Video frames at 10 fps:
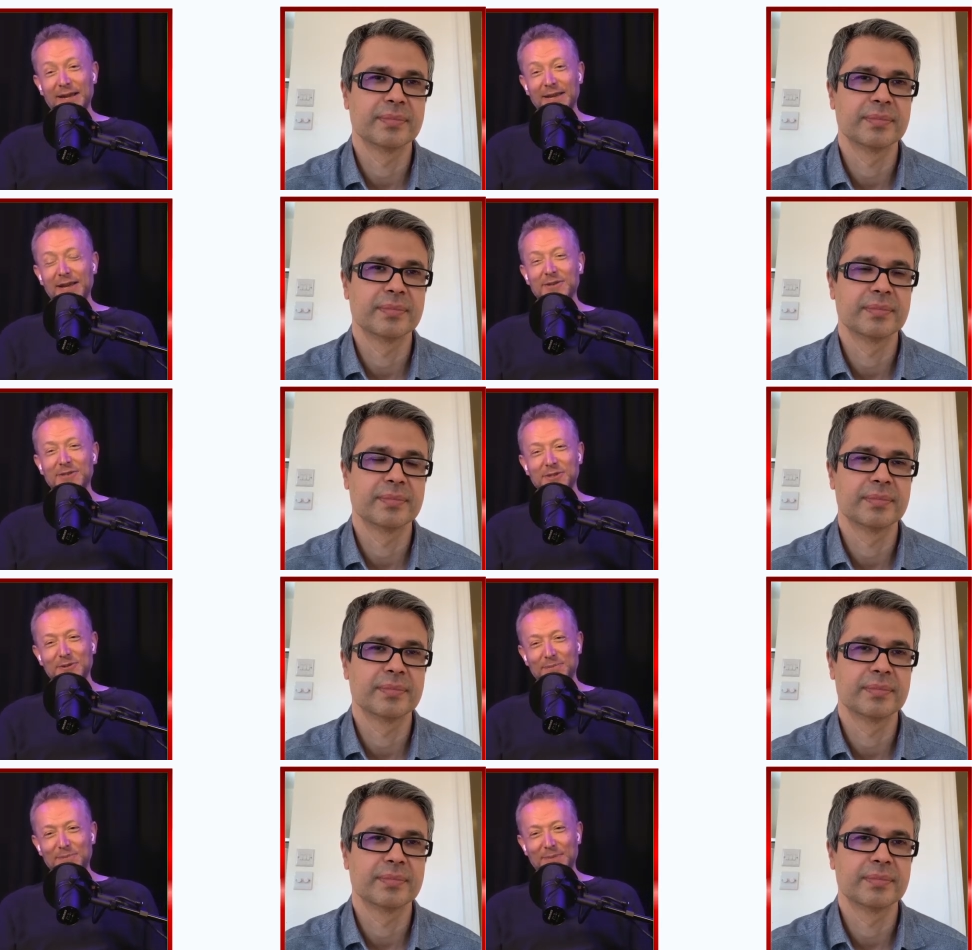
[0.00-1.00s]
Speaker 1: I, I used
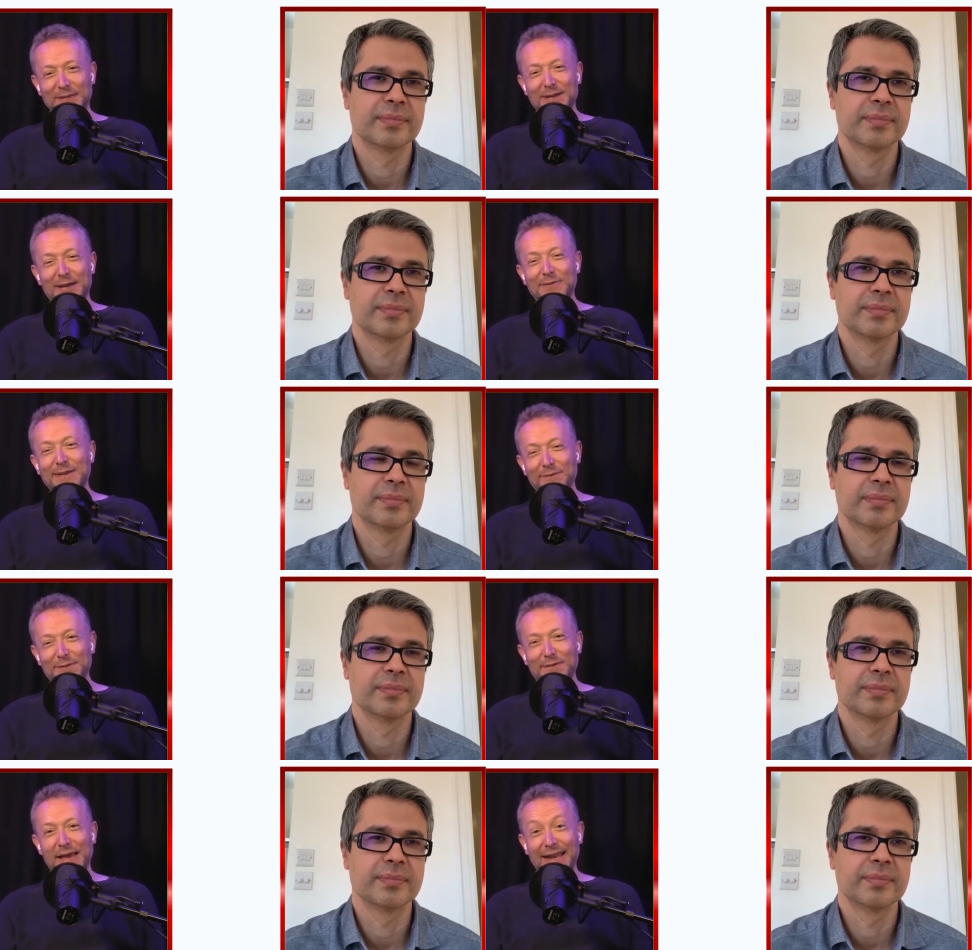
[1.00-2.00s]
to be slightly
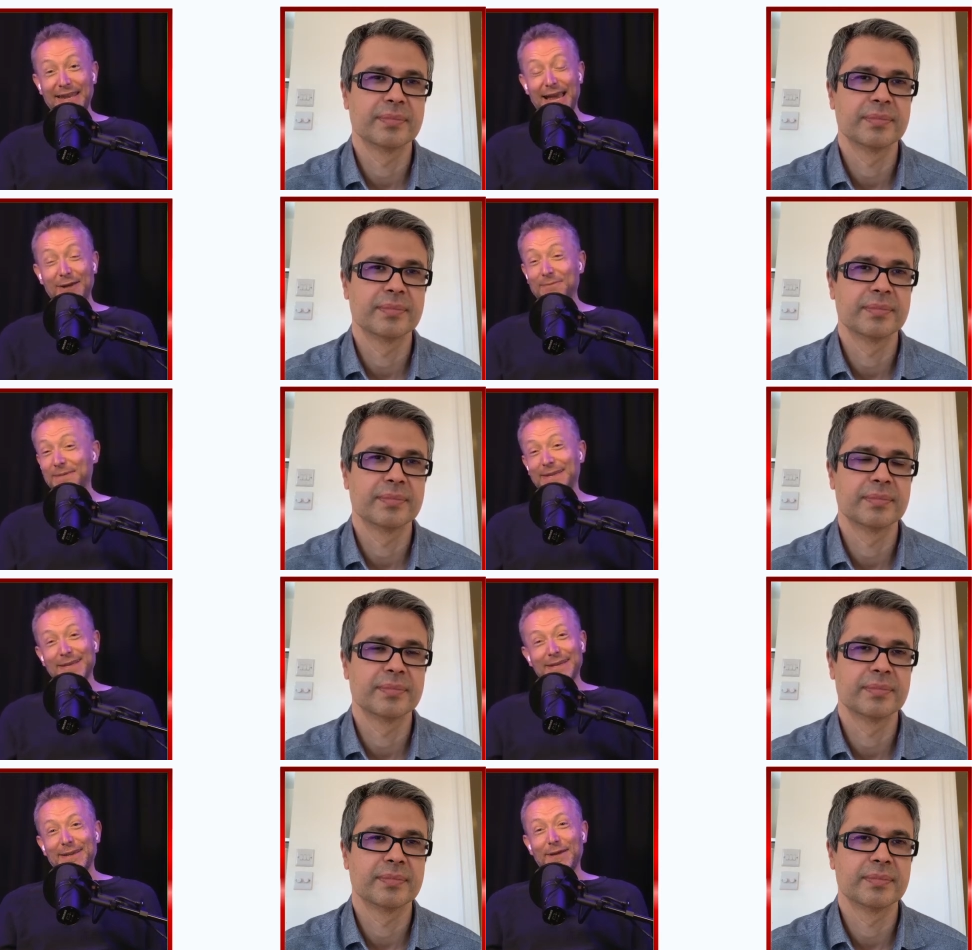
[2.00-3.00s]
resentful of that, and now
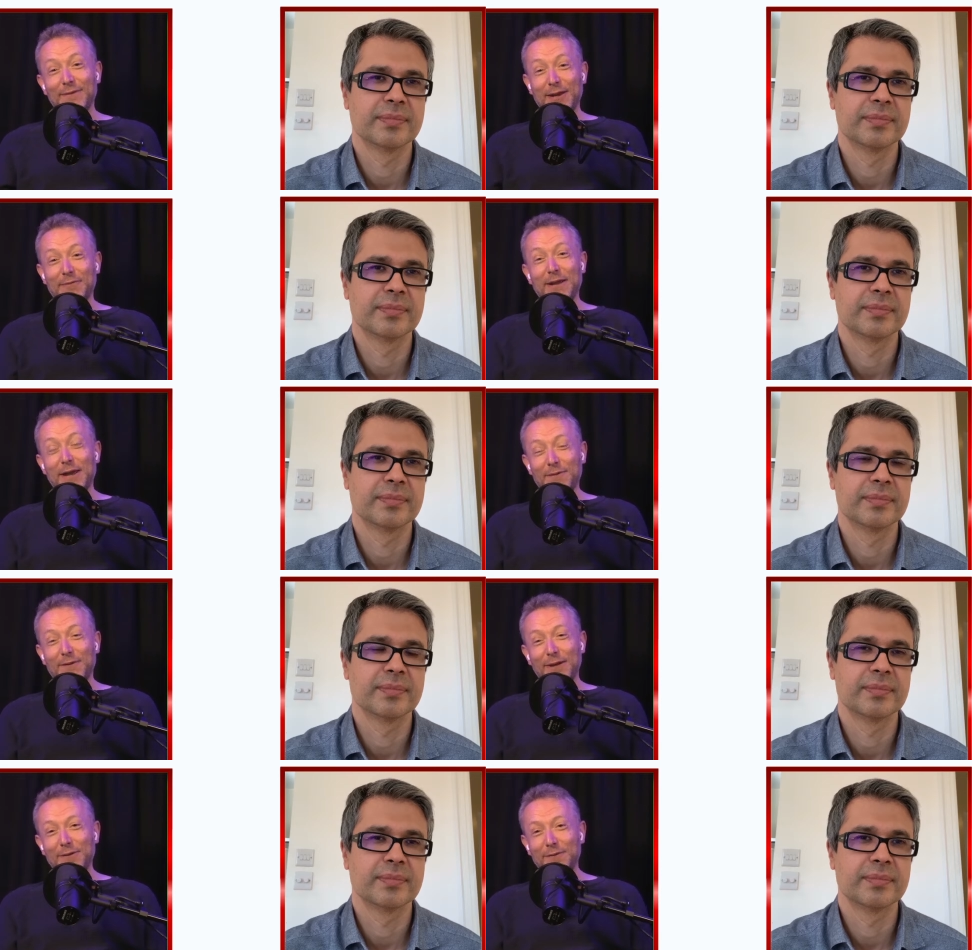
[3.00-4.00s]
I find it really
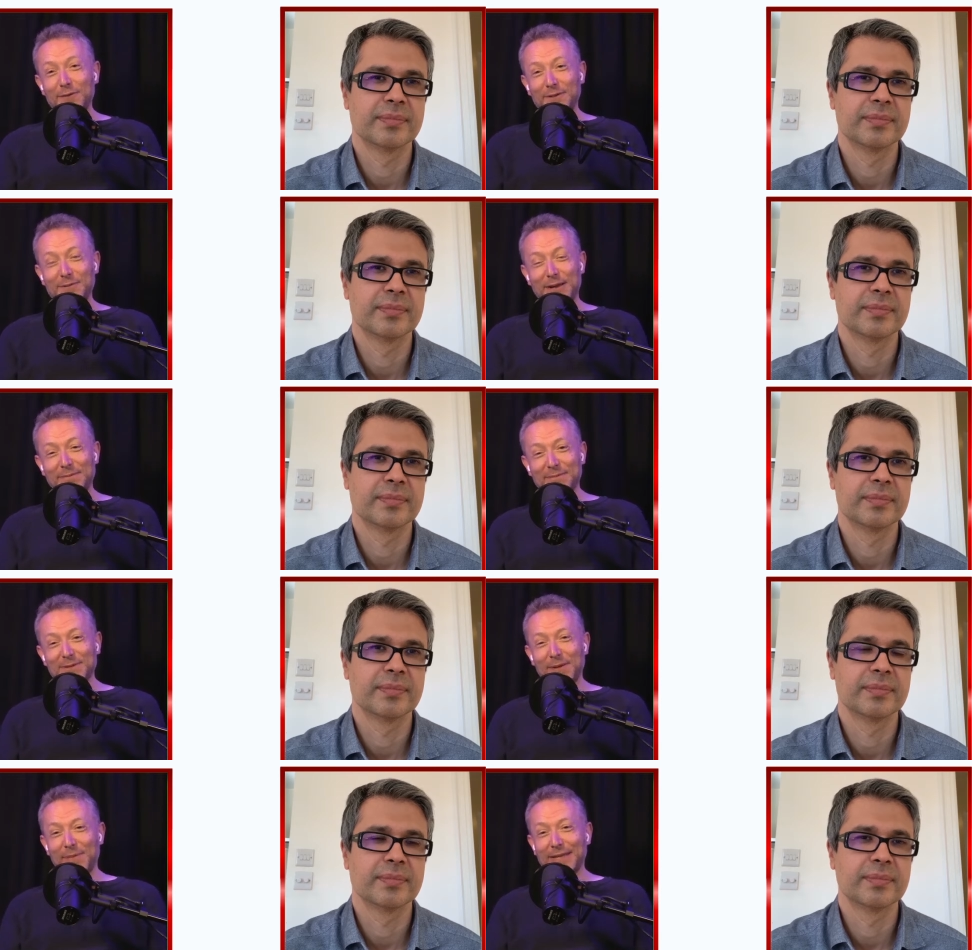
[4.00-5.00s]
helpful. I look forward to my
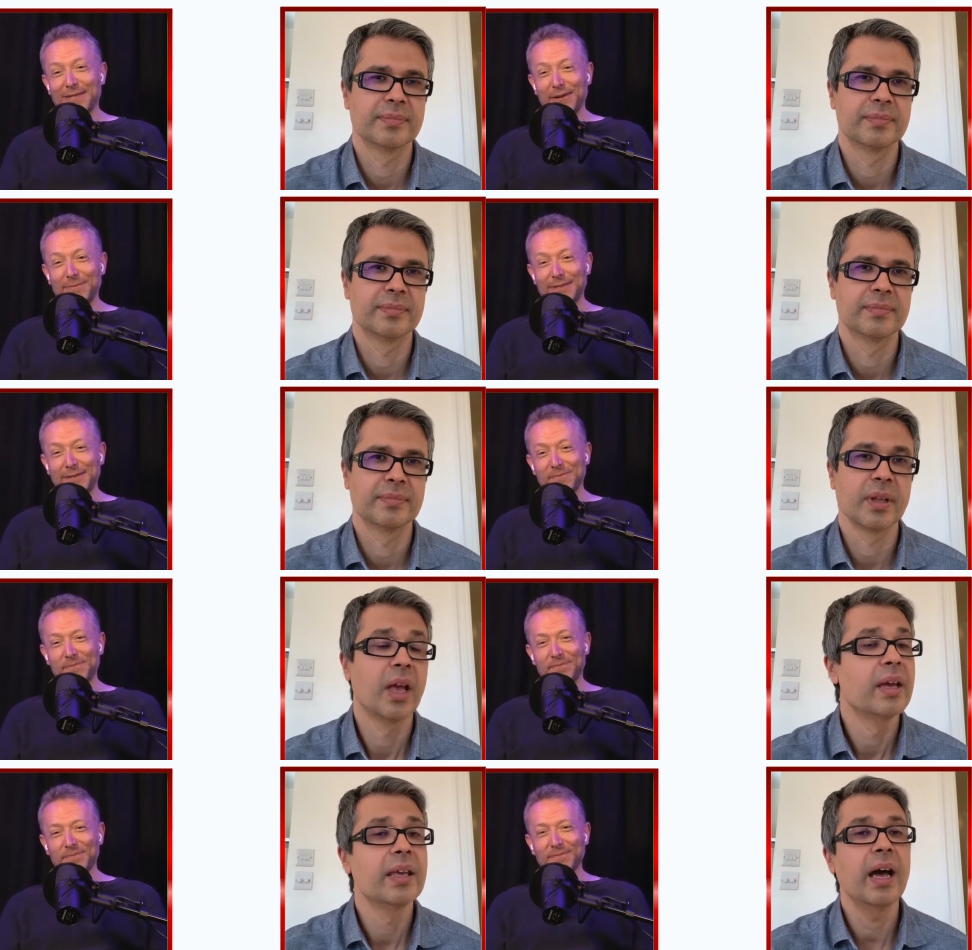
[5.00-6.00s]
to my bedtimes.
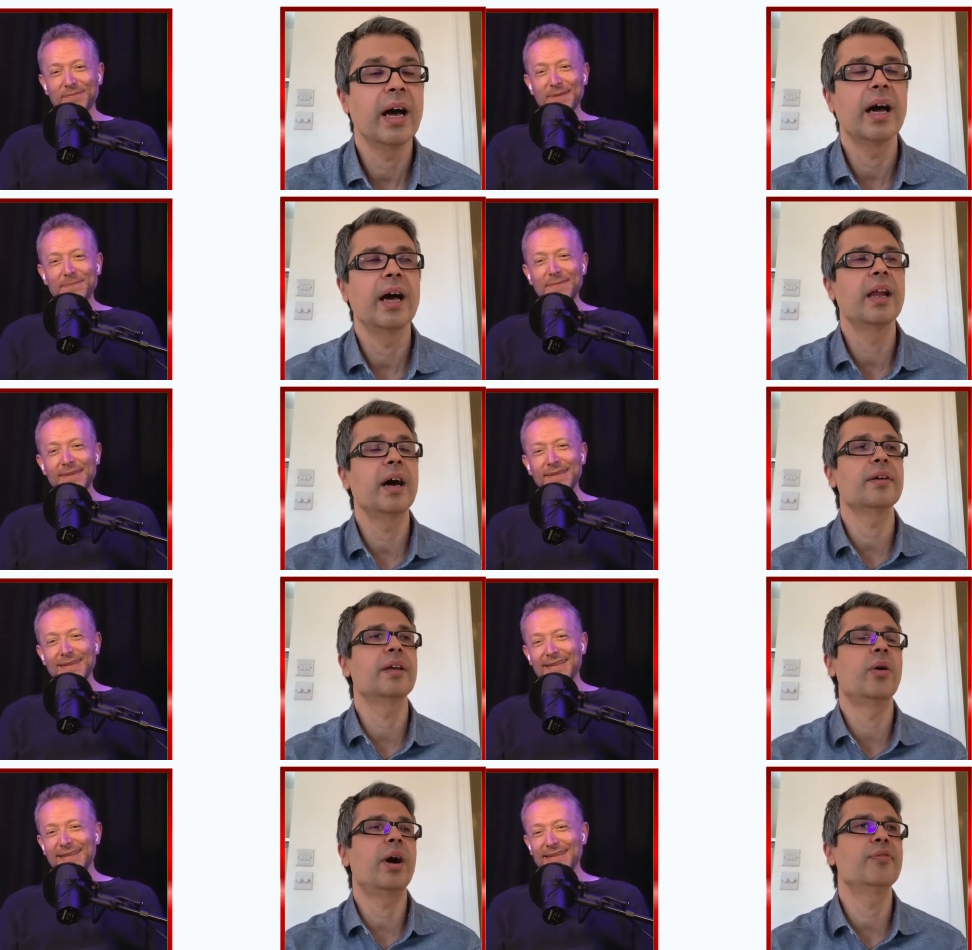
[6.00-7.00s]
Speaker 2: Yeah, I, and I,
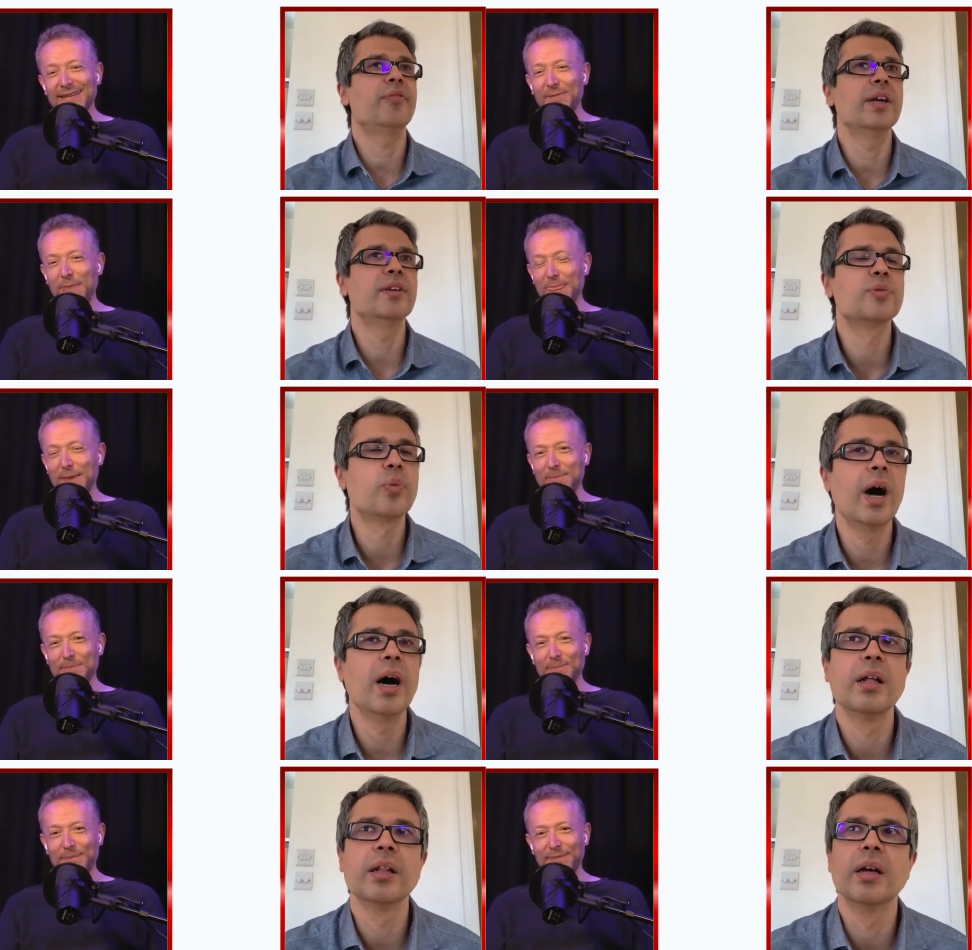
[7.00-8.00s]
you know, I find as
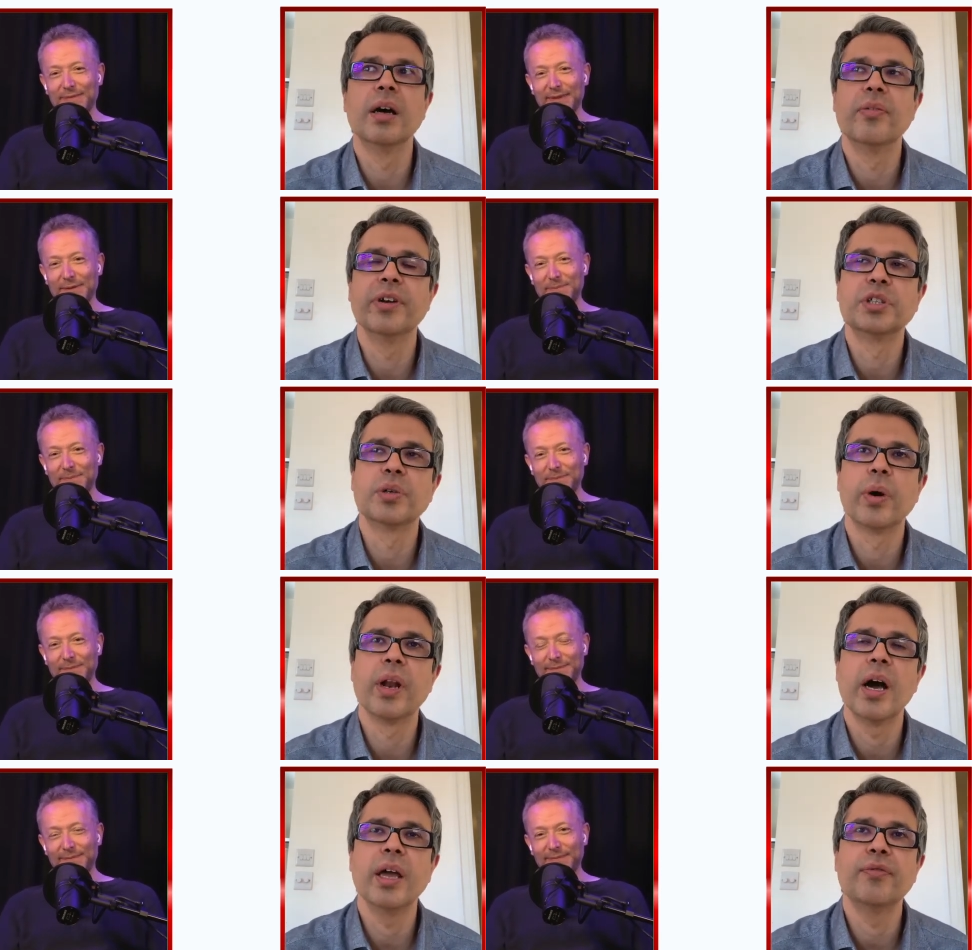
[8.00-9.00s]
well, uh, Richard,
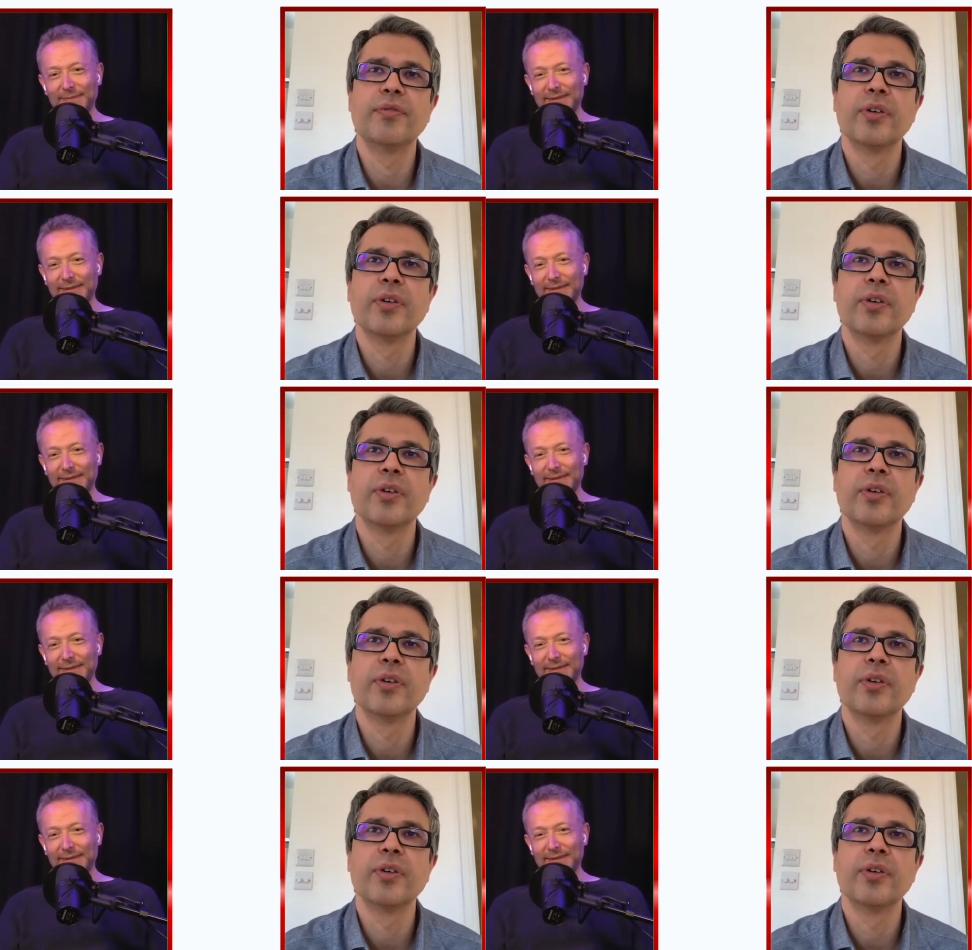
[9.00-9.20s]
when I've